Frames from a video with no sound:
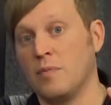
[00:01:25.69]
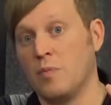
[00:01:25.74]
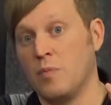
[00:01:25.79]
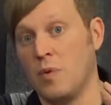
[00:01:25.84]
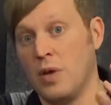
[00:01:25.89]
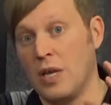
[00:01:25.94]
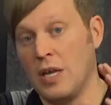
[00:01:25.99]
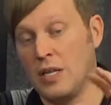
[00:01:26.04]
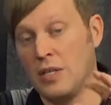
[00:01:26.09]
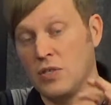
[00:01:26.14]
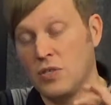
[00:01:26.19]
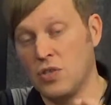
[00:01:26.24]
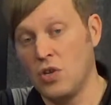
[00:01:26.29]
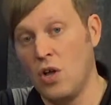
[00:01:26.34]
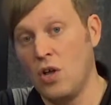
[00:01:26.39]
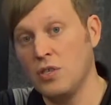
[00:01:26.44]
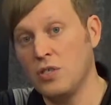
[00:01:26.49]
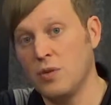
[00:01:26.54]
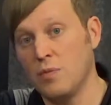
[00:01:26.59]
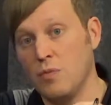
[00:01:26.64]

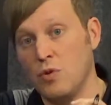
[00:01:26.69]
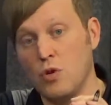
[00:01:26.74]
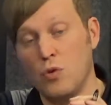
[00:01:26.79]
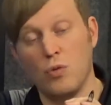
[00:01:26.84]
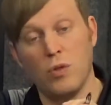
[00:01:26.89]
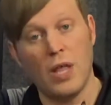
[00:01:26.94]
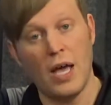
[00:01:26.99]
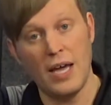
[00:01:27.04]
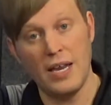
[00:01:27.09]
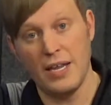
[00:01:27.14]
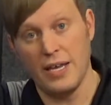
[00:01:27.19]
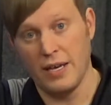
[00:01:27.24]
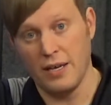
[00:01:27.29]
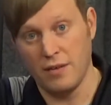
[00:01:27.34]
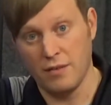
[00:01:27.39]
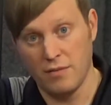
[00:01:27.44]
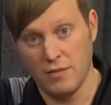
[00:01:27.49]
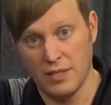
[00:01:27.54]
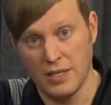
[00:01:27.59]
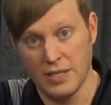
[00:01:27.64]
install some new
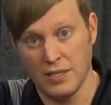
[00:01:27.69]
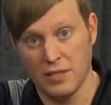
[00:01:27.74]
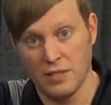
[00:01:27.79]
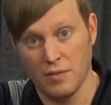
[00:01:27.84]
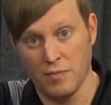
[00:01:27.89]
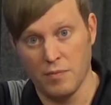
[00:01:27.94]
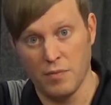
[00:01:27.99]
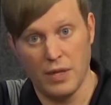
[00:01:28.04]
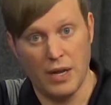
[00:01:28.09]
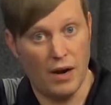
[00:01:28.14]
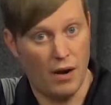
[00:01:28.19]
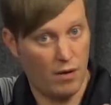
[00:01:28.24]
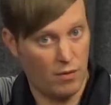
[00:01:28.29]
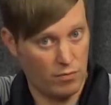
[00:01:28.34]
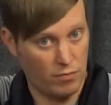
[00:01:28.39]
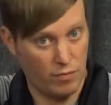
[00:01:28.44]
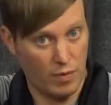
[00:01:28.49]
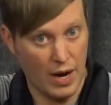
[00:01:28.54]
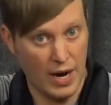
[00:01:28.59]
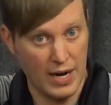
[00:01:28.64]
lighting system there,
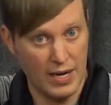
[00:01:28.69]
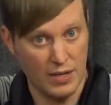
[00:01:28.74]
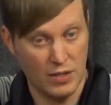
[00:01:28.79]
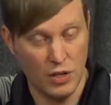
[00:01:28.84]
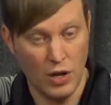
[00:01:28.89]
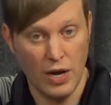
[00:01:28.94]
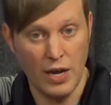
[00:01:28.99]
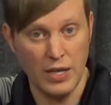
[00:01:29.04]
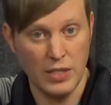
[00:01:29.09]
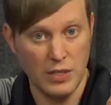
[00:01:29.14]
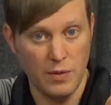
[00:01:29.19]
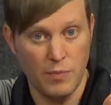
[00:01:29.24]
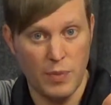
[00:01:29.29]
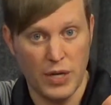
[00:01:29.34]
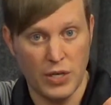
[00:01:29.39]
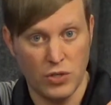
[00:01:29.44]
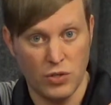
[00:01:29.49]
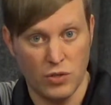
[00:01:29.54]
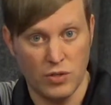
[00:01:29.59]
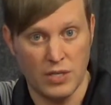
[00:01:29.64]
right? I got some
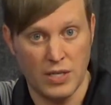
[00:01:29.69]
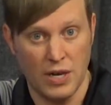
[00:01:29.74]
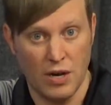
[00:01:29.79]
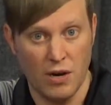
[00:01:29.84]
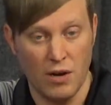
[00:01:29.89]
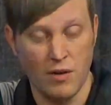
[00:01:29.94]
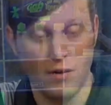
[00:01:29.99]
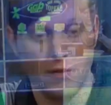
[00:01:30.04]
pictures here.